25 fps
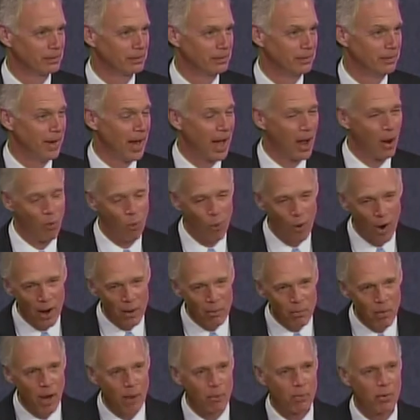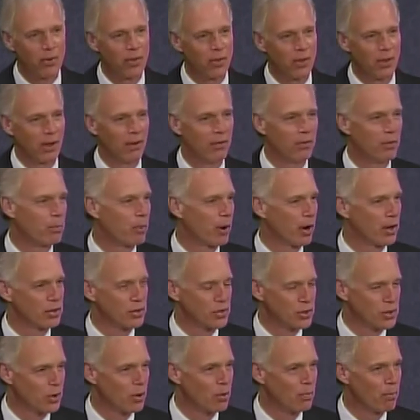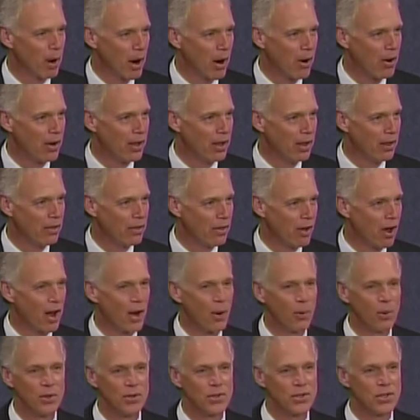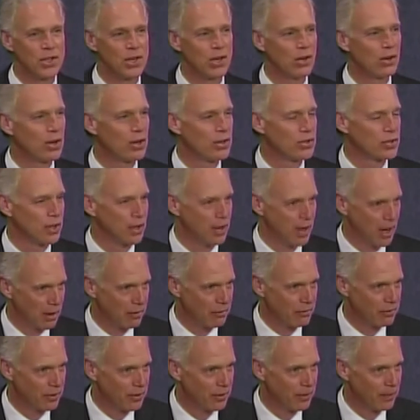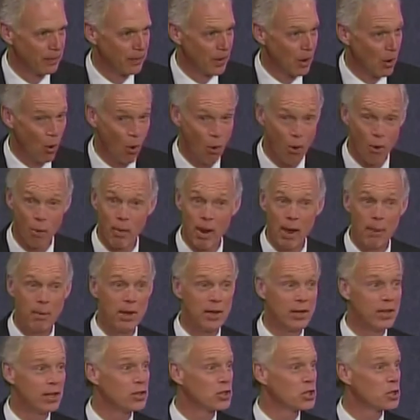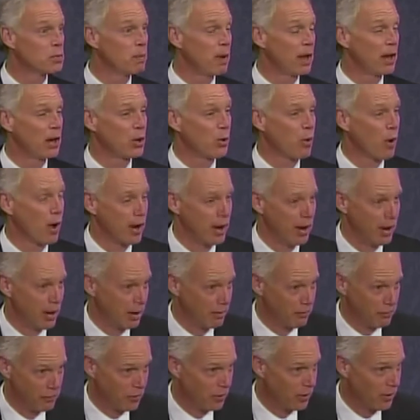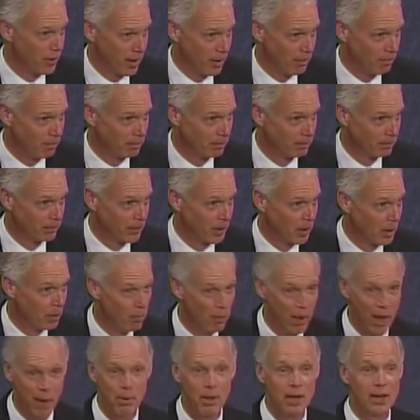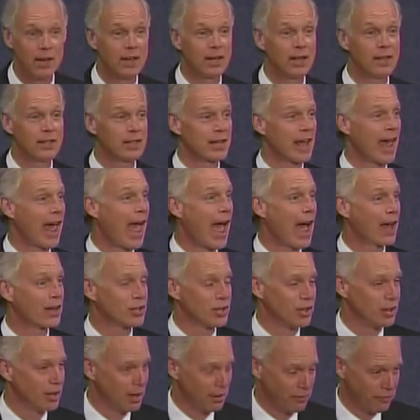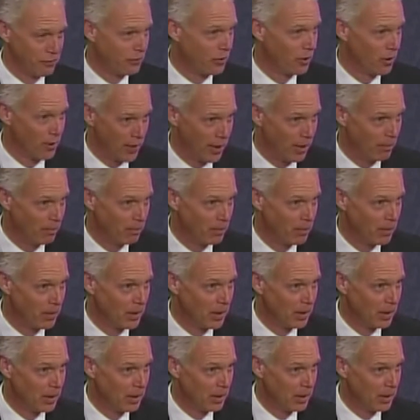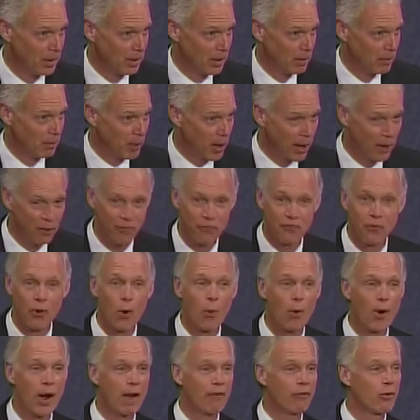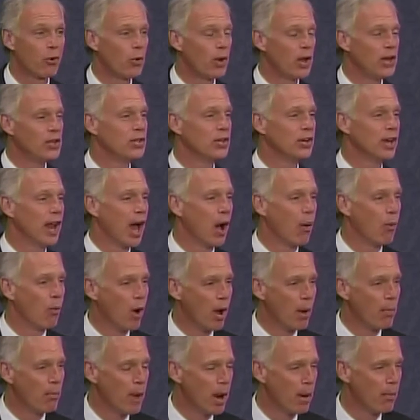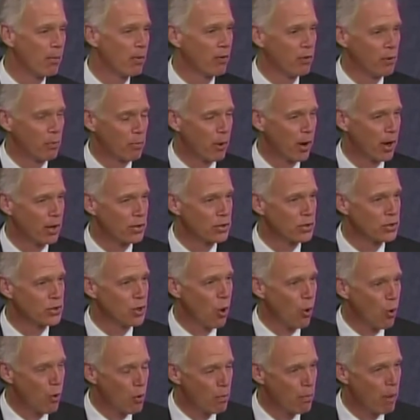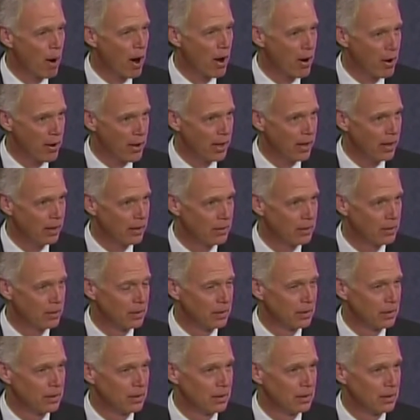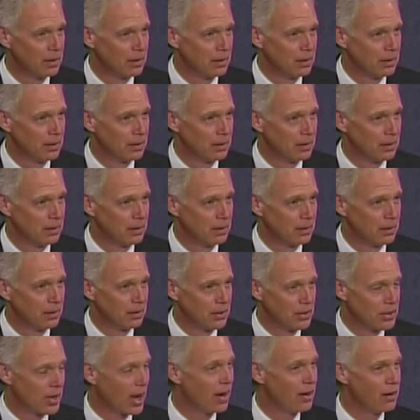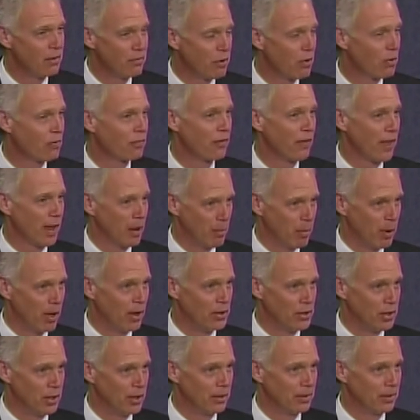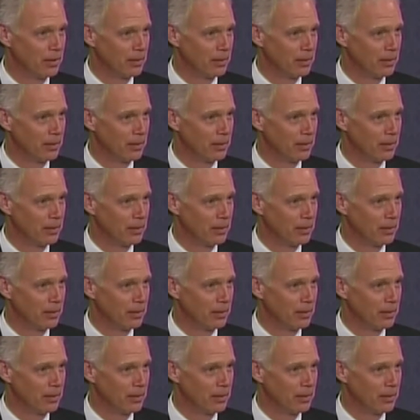Not one member of the President's own party thought it was serious enough. Or maybe it didn't spend quite enough for them. Maybe it didn't tax enough for them. But for whatever reason, not one member of the President's own party decided to vote for that budget.